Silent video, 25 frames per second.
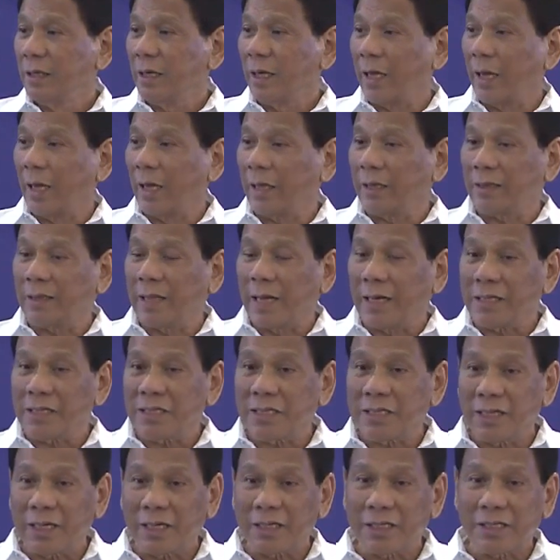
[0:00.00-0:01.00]
It
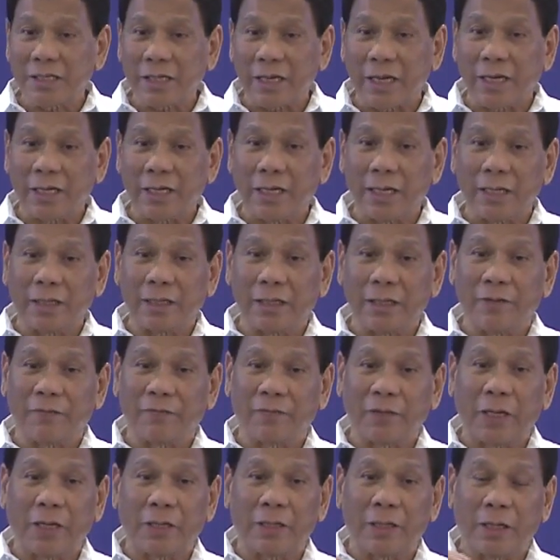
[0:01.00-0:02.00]
does not say that
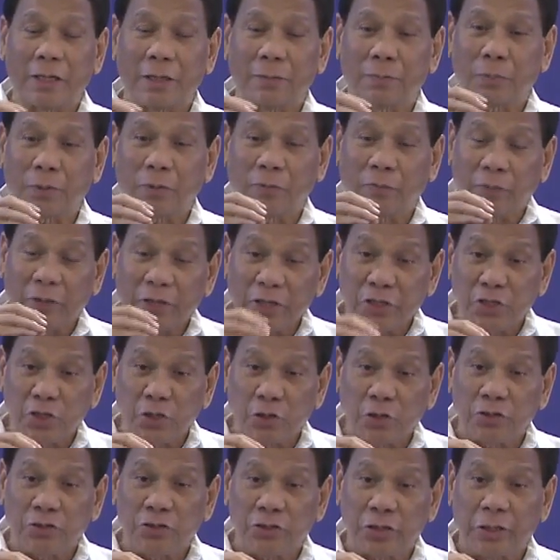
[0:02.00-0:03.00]
if there are
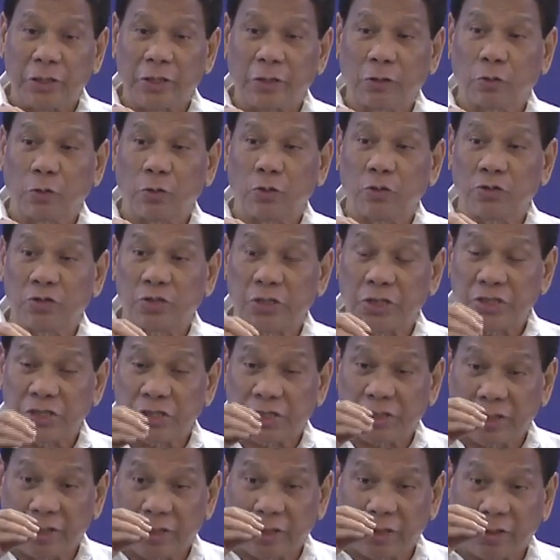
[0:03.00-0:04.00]
provisions
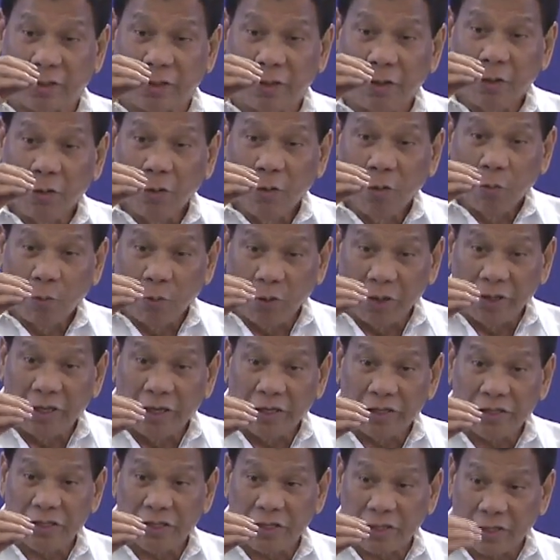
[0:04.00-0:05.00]
inconsistent with
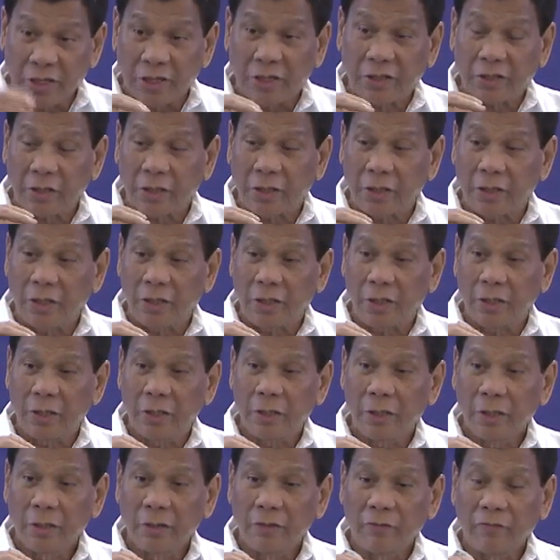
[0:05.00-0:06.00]
this treaty
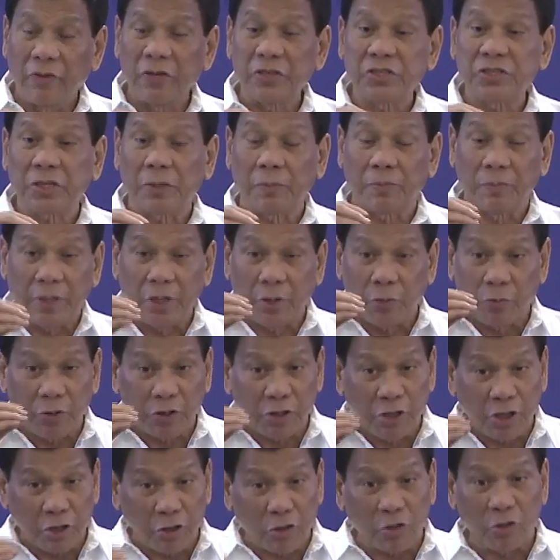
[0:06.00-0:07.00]
vis-a-vis
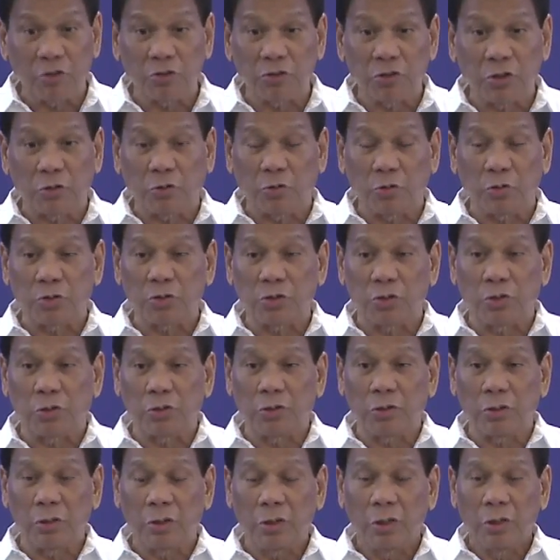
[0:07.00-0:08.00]
with the
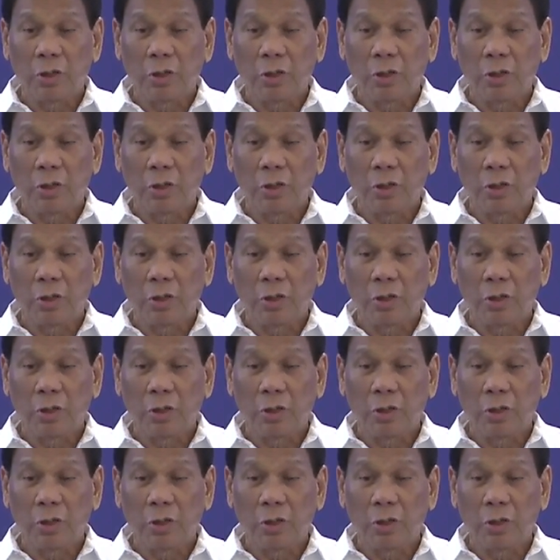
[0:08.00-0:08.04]
Constitution,